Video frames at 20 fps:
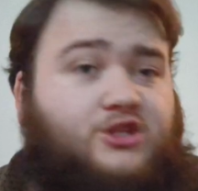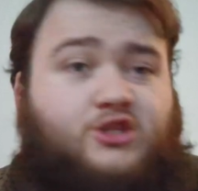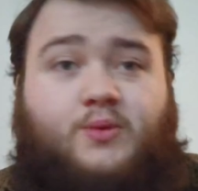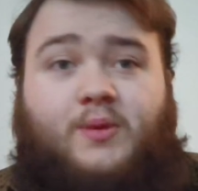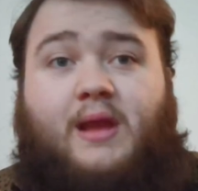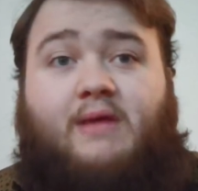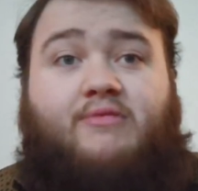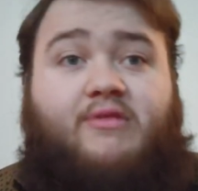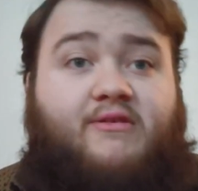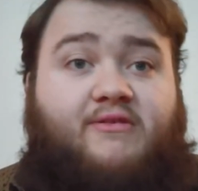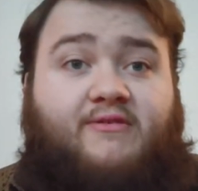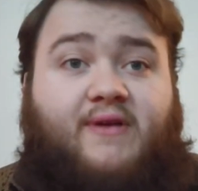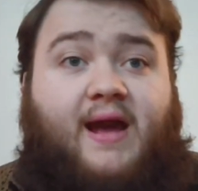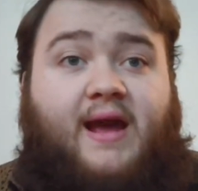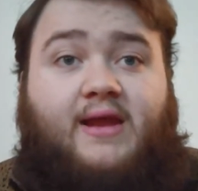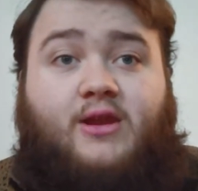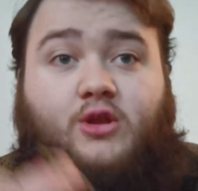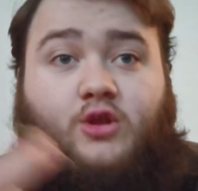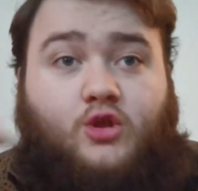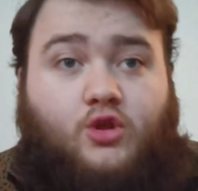And so we have to
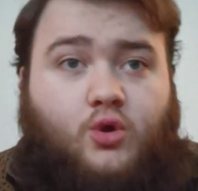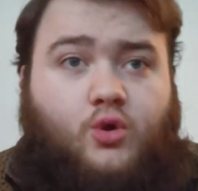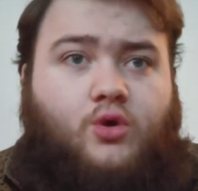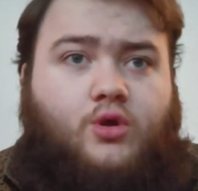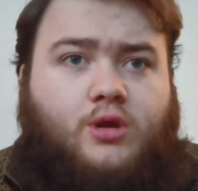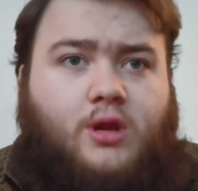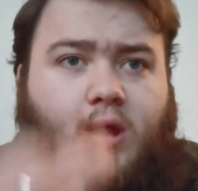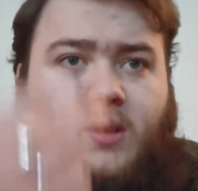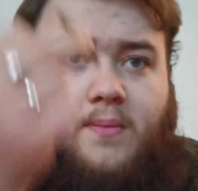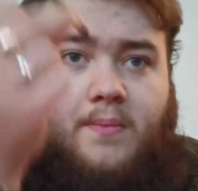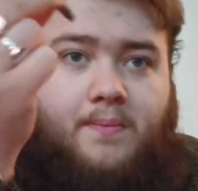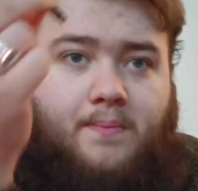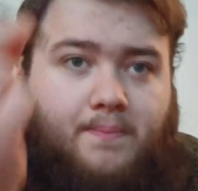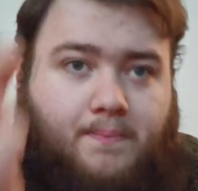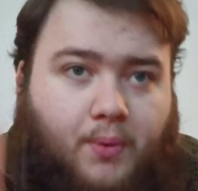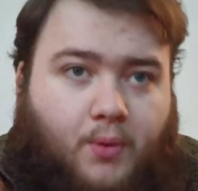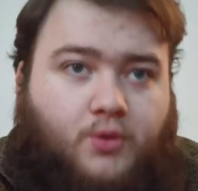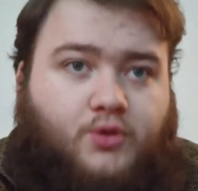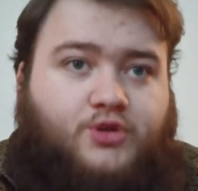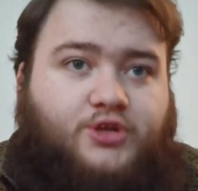find good
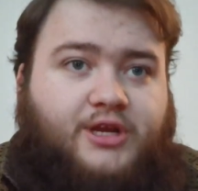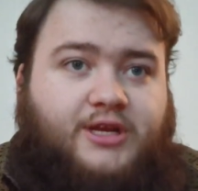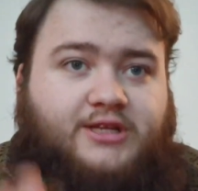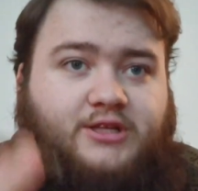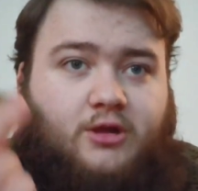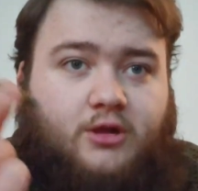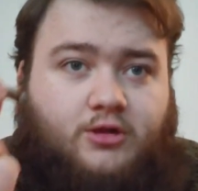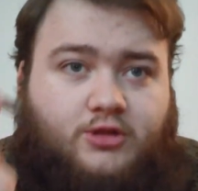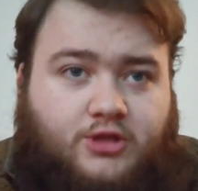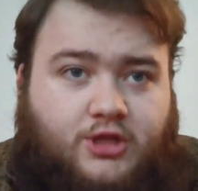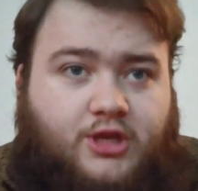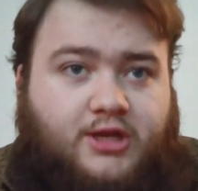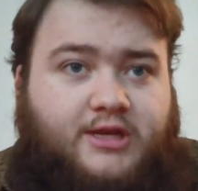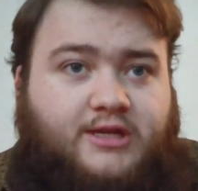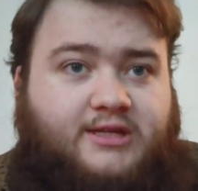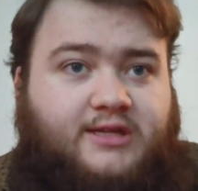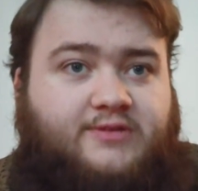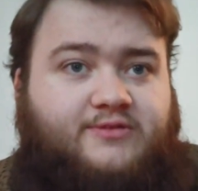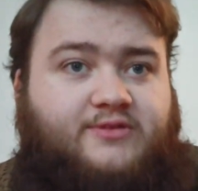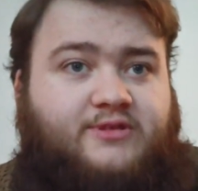budget
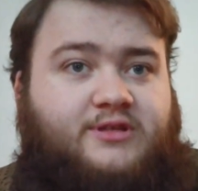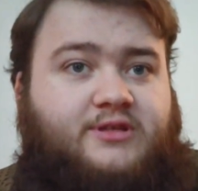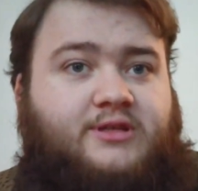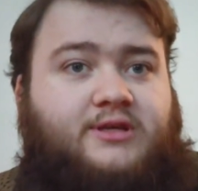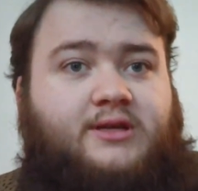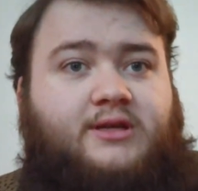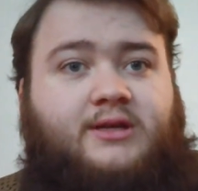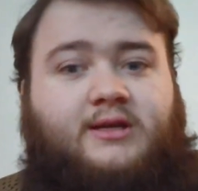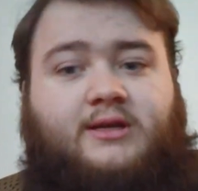alternatives.